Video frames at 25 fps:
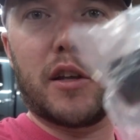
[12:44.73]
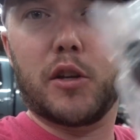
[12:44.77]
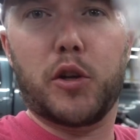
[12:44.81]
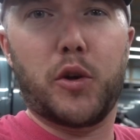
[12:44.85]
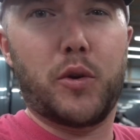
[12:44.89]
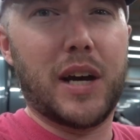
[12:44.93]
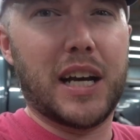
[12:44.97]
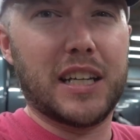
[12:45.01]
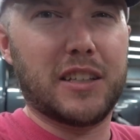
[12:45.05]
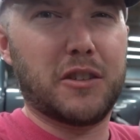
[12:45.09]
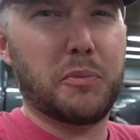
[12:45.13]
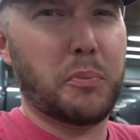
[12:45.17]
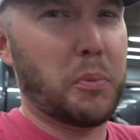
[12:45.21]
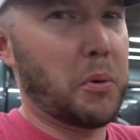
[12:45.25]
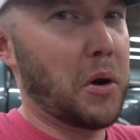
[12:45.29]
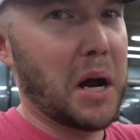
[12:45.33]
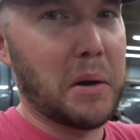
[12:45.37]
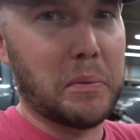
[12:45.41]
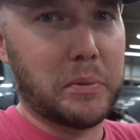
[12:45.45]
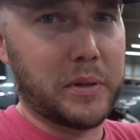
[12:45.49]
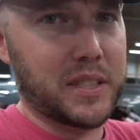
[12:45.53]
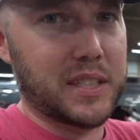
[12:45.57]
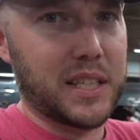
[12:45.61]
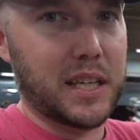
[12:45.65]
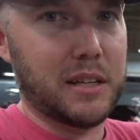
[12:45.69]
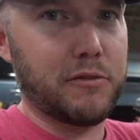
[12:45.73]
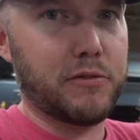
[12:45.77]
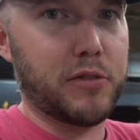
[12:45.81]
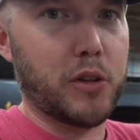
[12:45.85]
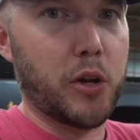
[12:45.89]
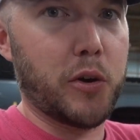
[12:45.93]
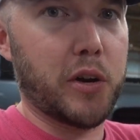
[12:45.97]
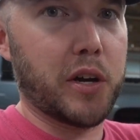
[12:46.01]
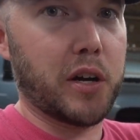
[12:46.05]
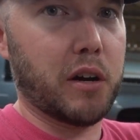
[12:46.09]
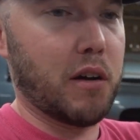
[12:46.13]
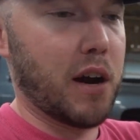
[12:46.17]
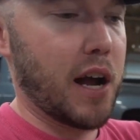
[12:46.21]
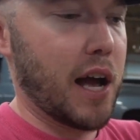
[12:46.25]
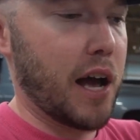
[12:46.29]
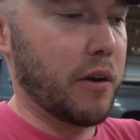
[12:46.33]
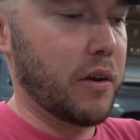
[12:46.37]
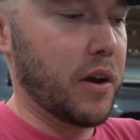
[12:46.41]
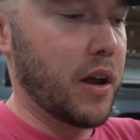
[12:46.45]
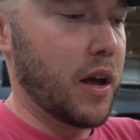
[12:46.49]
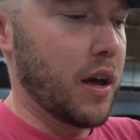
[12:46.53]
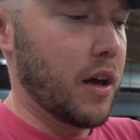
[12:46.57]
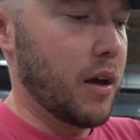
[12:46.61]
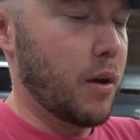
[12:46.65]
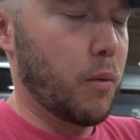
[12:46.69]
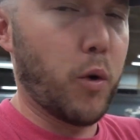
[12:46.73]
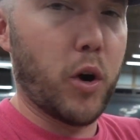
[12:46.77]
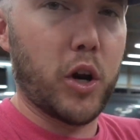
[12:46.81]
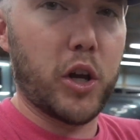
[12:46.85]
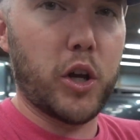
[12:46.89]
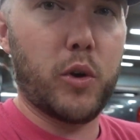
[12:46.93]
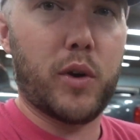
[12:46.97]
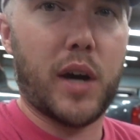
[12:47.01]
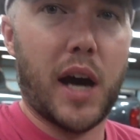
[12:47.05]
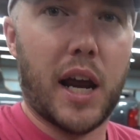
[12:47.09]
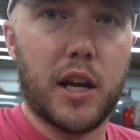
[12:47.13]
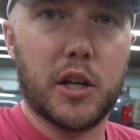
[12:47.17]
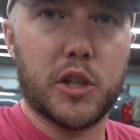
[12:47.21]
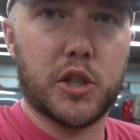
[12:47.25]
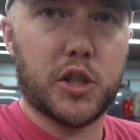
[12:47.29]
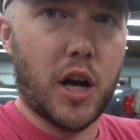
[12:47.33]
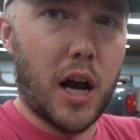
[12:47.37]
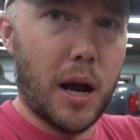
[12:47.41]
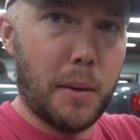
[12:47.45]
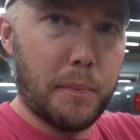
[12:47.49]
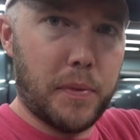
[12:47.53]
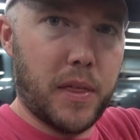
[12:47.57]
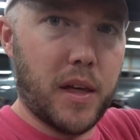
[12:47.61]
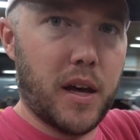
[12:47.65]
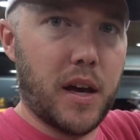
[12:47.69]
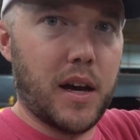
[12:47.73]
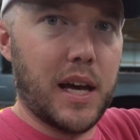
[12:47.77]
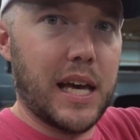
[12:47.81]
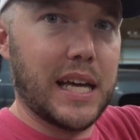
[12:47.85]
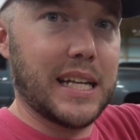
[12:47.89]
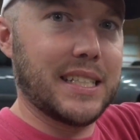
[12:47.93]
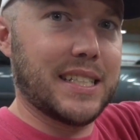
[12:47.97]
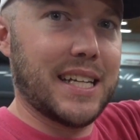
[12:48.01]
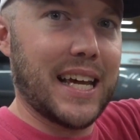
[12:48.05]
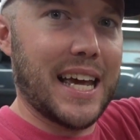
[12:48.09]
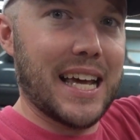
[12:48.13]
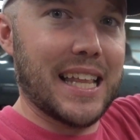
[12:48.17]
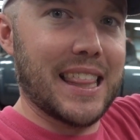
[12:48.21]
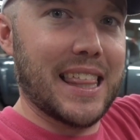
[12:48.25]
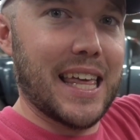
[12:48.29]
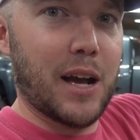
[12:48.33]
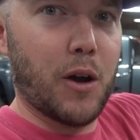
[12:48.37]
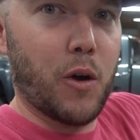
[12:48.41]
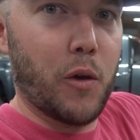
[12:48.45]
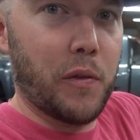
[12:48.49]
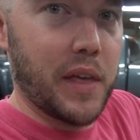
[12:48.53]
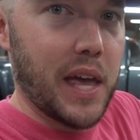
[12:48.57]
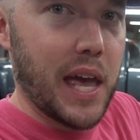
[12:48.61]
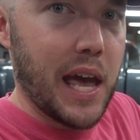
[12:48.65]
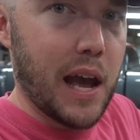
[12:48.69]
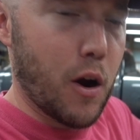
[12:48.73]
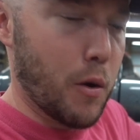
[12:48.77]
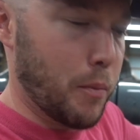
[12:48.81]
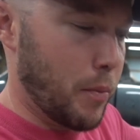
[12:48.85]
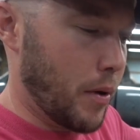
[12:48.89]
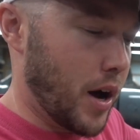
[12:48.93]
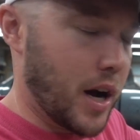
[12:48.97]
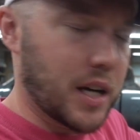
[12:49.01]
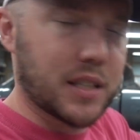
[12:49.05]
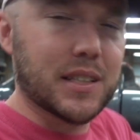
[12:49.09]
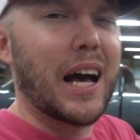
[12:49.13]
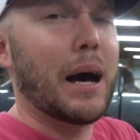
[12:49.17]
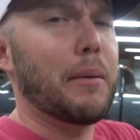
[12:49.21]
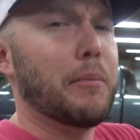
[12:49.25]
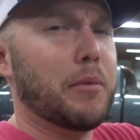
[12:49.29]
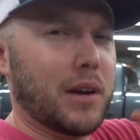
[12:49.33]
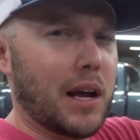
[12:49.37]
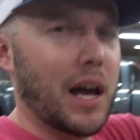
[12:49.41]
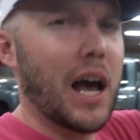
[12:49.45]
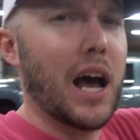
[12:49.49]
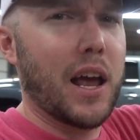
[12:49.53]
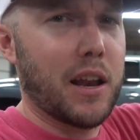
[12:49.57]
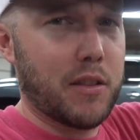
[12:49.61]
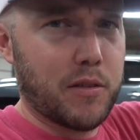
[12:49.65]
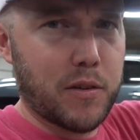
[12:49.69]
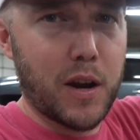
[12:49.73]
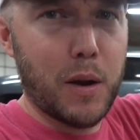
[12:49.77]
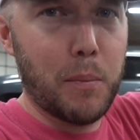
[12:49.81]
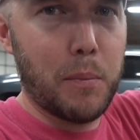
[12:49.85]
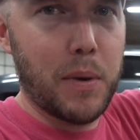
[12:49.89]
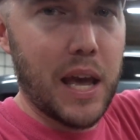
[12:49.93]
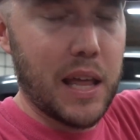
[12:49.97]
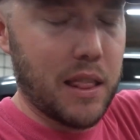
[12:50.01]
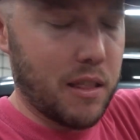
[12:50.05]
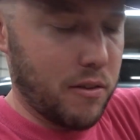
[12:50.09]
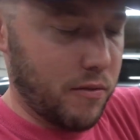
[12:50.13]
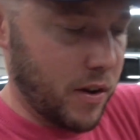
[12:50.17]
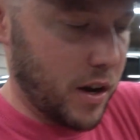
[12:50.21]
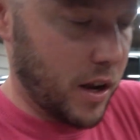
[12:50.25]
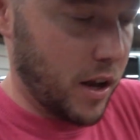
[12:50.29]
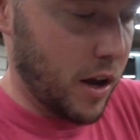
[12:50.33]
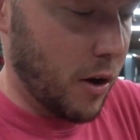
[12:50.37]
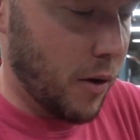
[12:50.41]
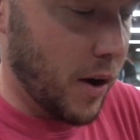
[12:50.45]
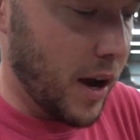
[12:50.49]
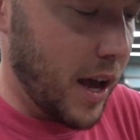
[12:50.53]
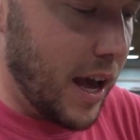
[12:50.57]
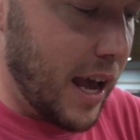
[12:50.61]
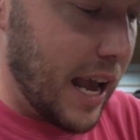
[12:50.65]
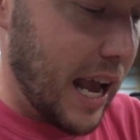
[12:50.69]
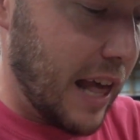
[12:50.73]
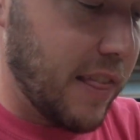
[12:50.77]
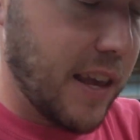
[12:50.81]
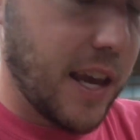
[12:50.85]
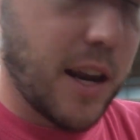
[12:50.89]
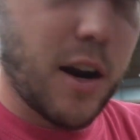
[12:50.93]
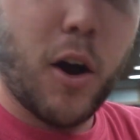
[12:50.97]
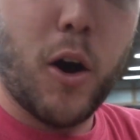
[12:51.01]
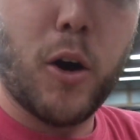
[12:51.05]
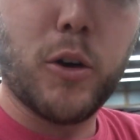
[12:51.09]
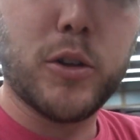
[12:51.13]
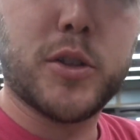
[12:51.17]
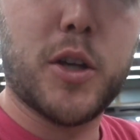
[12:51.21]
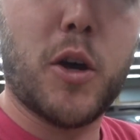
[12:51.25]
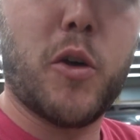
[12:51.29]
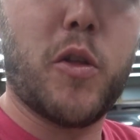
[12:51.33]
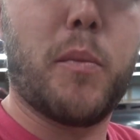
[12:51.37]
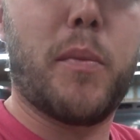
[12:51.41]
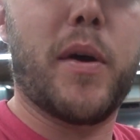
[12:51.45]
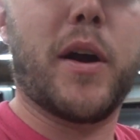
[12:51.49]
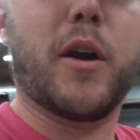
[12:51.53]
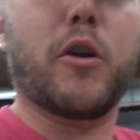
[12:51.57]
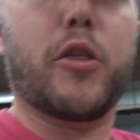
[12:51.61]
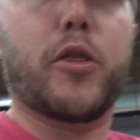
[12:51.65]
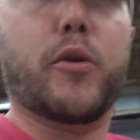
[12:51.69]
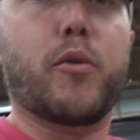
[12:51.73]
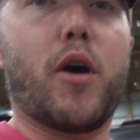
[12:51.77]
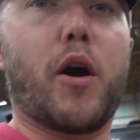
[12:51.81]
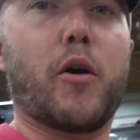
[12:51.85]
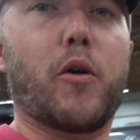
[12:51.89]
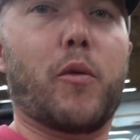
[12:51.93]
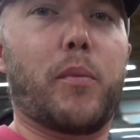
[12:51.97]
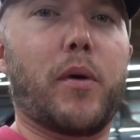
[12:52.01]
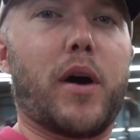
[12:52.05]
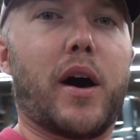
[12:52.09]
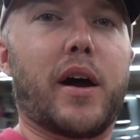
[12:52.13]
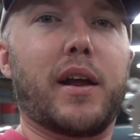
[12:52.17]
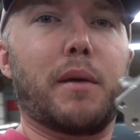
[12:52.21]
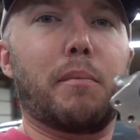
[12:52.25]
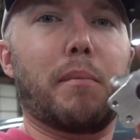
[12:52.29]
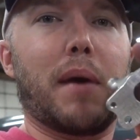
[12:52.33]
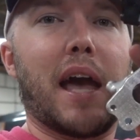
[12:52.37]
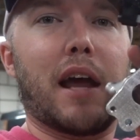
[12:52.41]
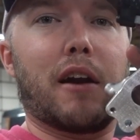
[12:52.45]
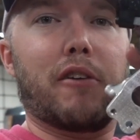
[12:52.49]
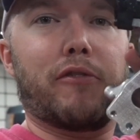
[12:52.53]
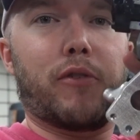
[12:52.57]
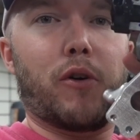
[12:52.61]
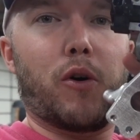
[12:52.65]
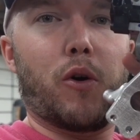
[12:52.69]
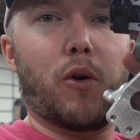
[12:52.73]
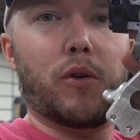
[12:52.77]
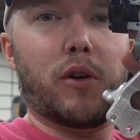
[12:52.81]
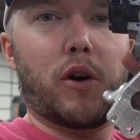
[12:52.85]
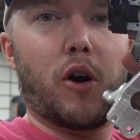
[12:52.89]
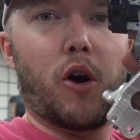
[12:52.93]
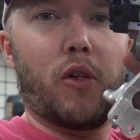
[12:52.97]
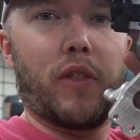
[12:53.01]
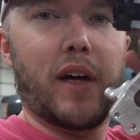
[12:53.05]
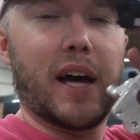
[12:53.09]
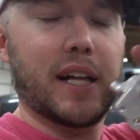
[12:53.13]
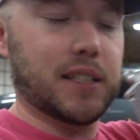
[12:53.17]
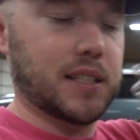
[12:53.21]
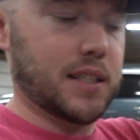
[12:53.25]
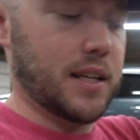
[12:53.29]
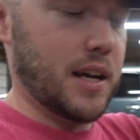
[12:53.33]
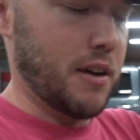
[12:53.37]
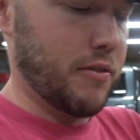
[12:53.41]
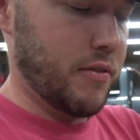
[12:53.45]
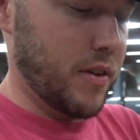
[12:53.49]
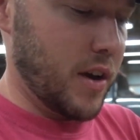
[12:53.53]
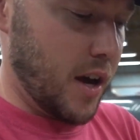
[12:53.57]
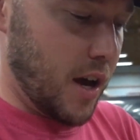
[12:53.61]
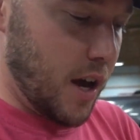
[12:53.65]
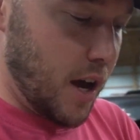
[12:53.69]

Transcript: that you guys have probably seen floating around, where you kind of chop the intake thing on the air box. It's going to be in the video, and then also the bigger throttle body, manifold, all that stuff.